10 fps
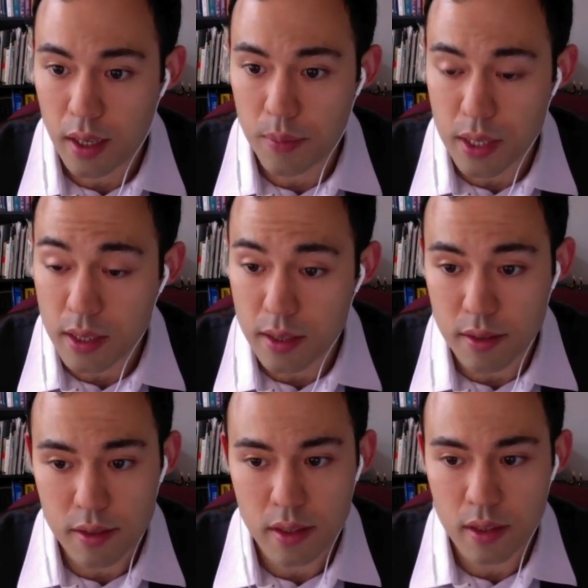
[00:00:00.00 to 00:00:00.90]

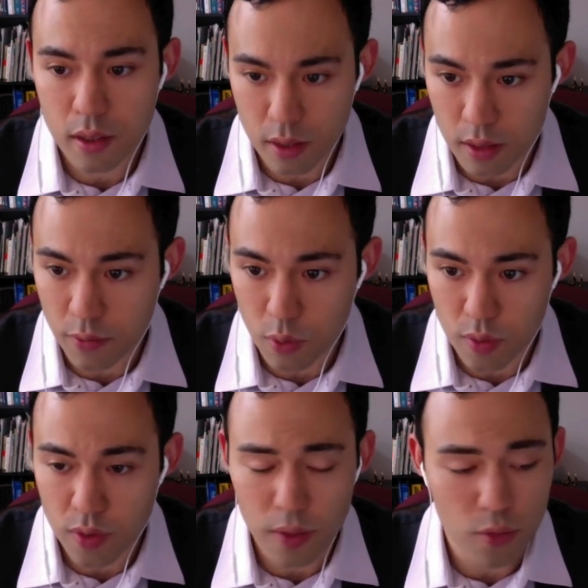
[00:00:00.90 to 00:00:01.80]
is in a
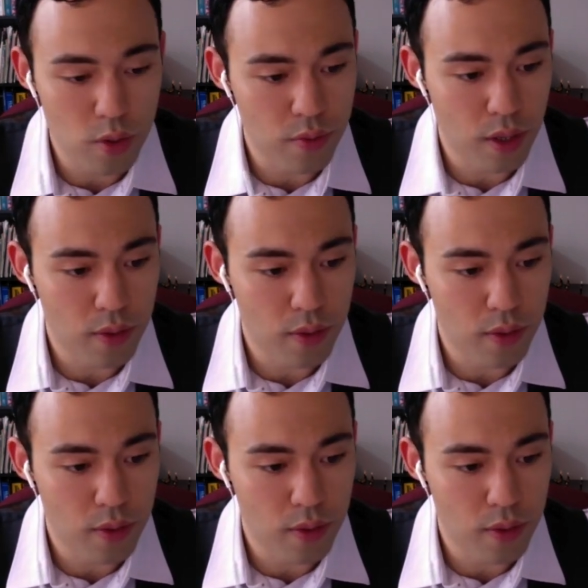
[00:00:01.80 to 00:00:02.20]
45, 45,